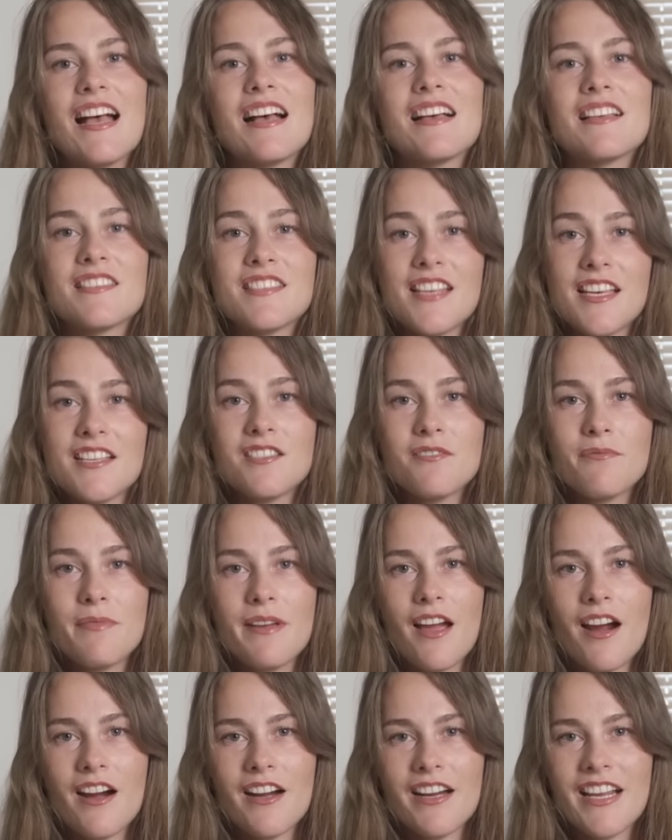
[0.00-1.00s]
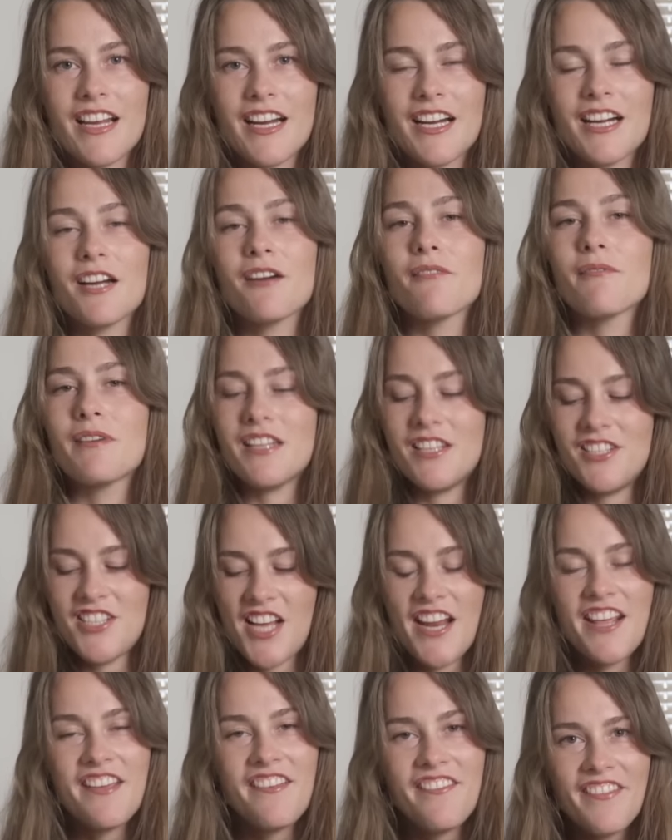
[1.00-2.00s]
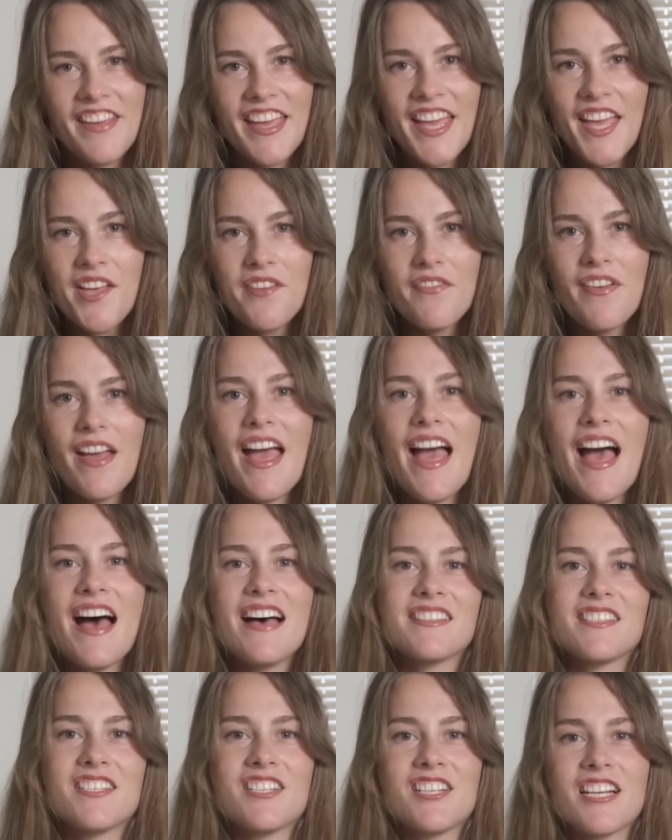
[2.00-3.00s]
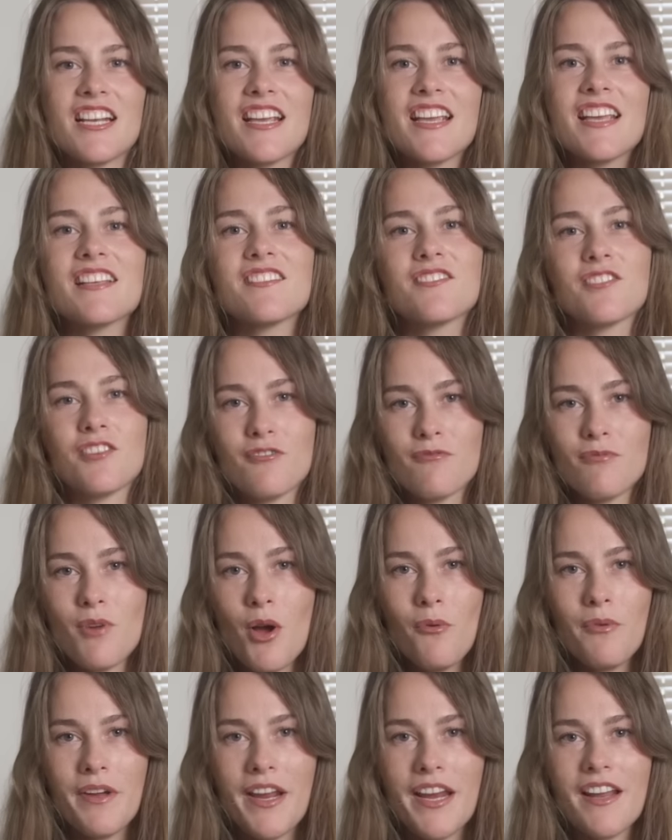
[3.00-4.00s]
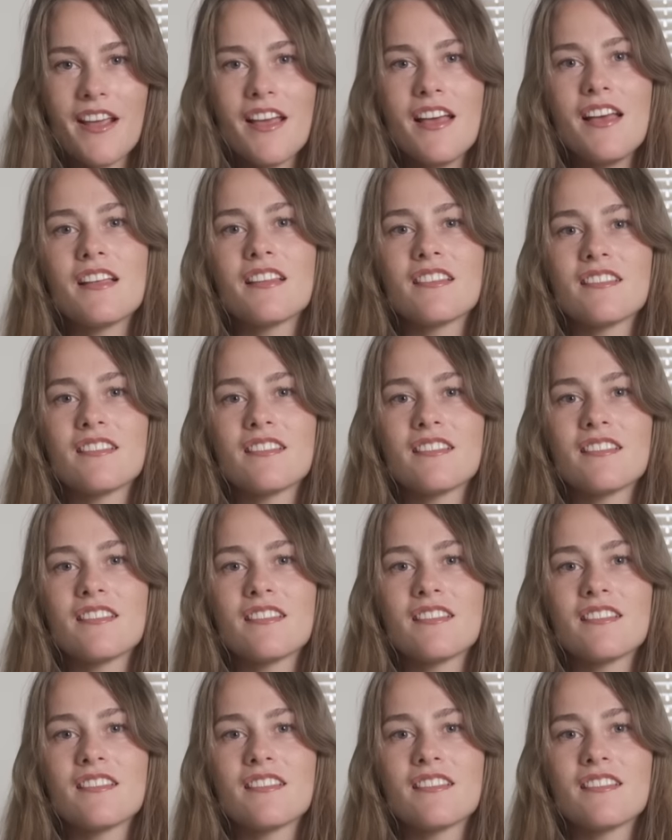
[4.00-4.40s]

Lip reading: Since we are here with Genevieve as she is growing,